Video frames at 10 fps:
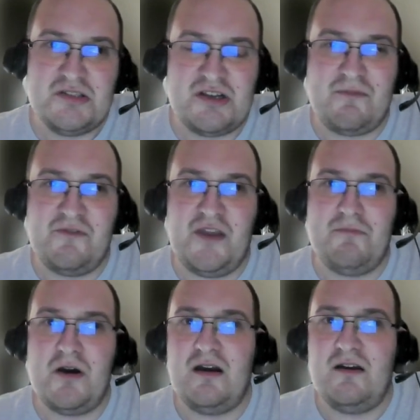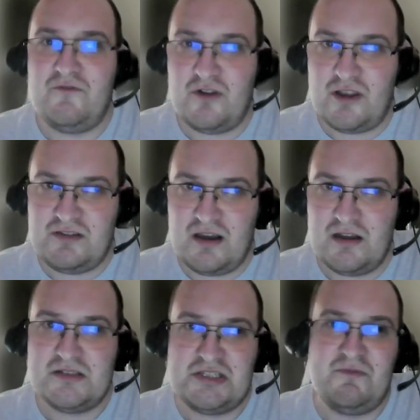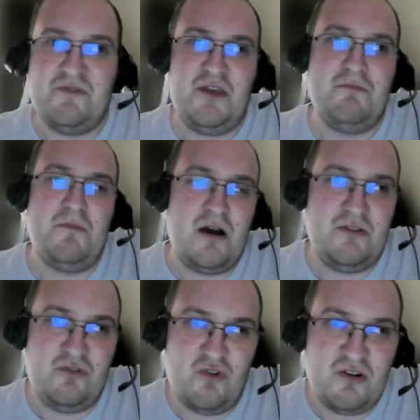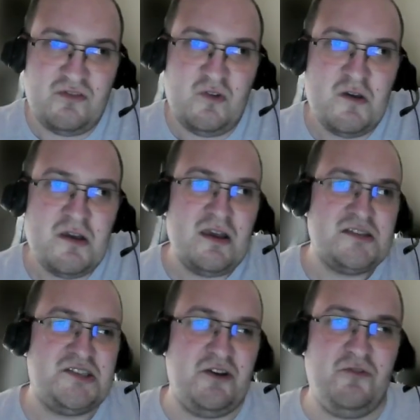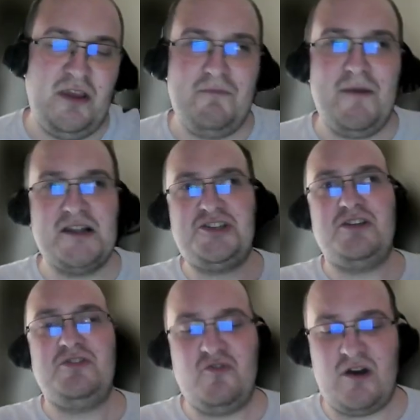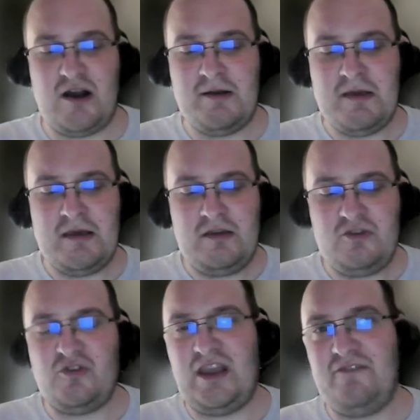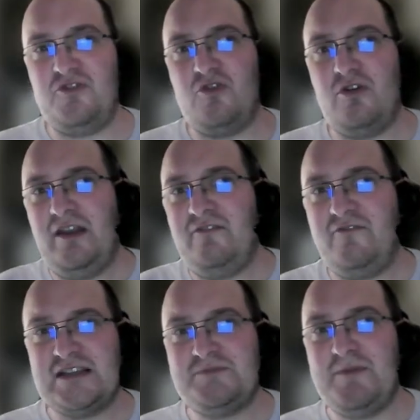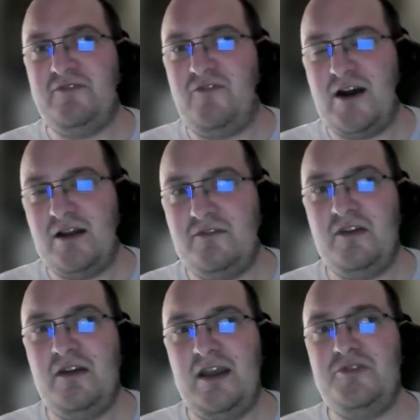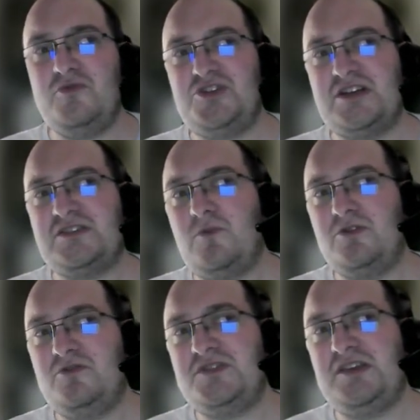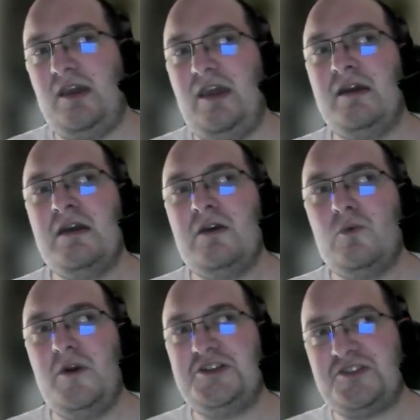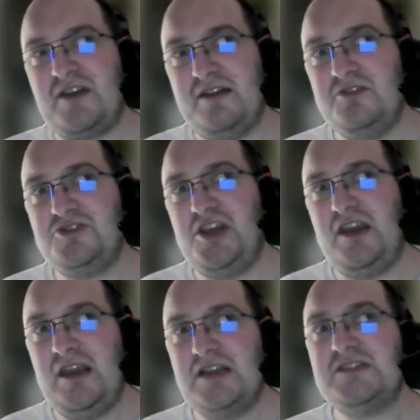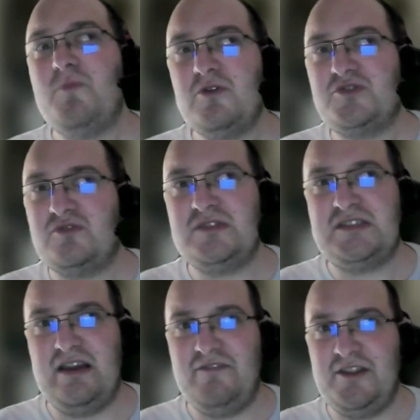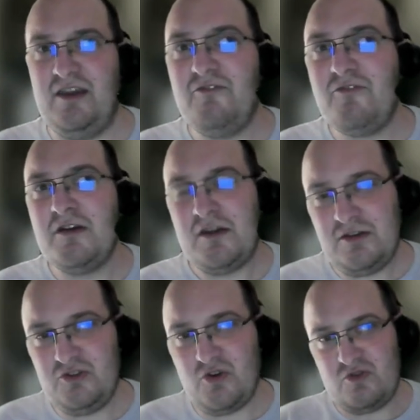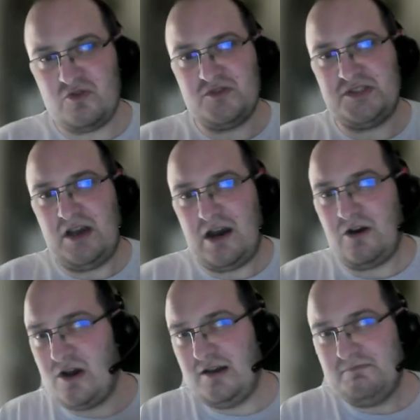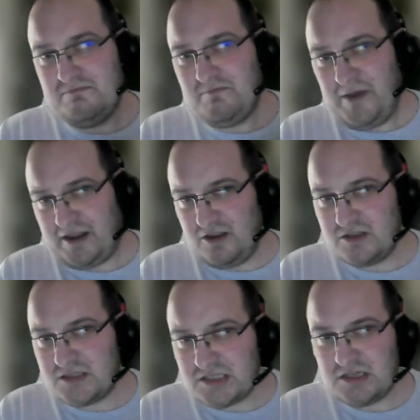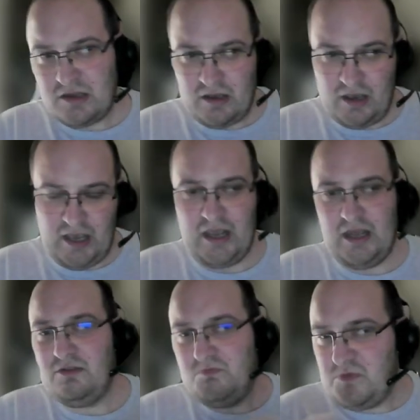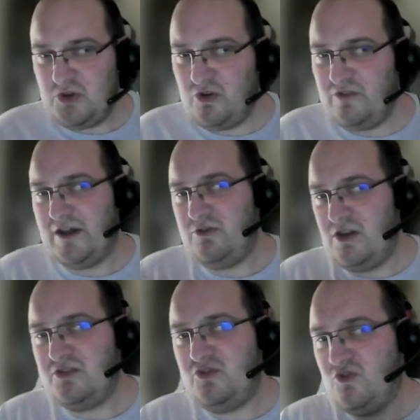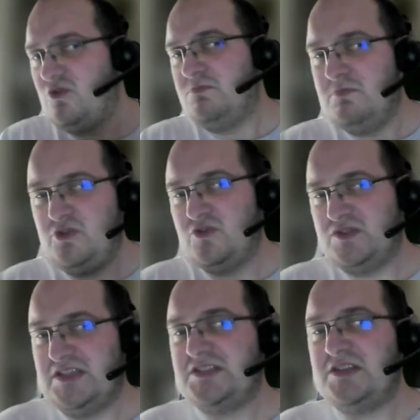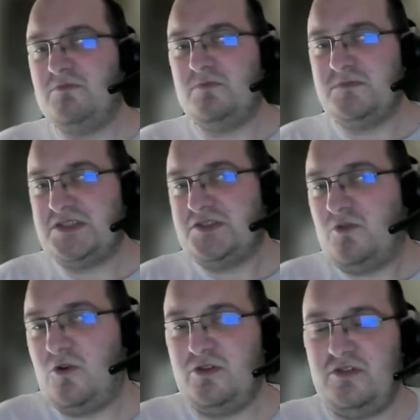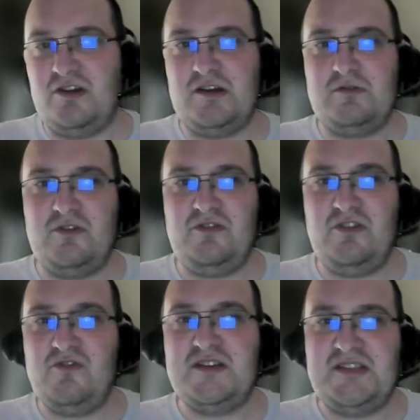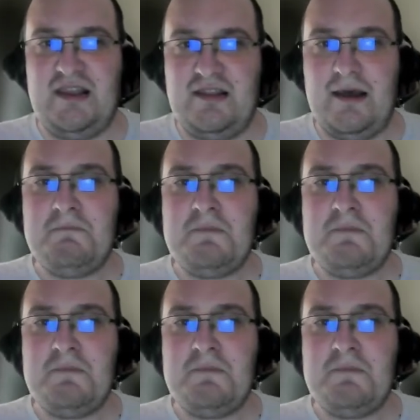Some of them are volatile, some of them are not. So imagine you have your investment fund and you just want to see which strategy is most conservative. You use our periods and you evaluate your systems on the newest data.